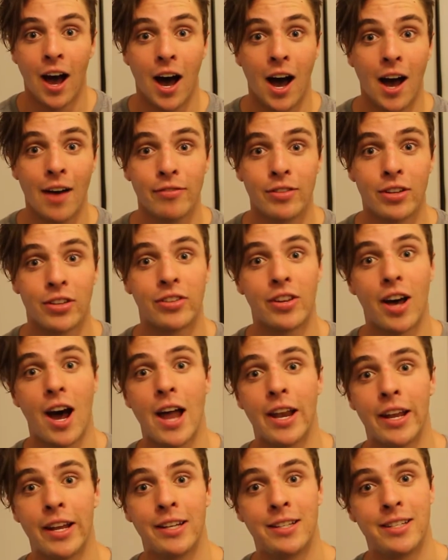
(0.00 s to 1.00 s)
I've
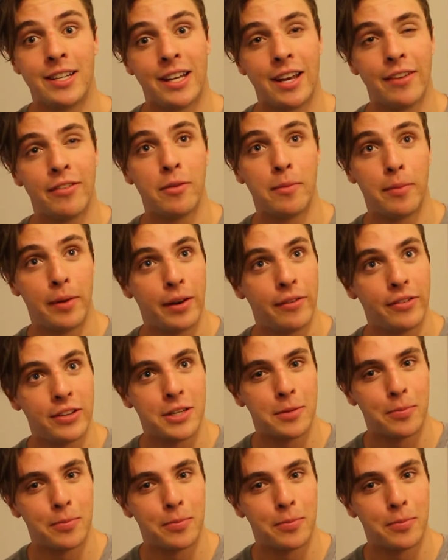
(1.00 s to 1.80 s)
decided to give them a bit of a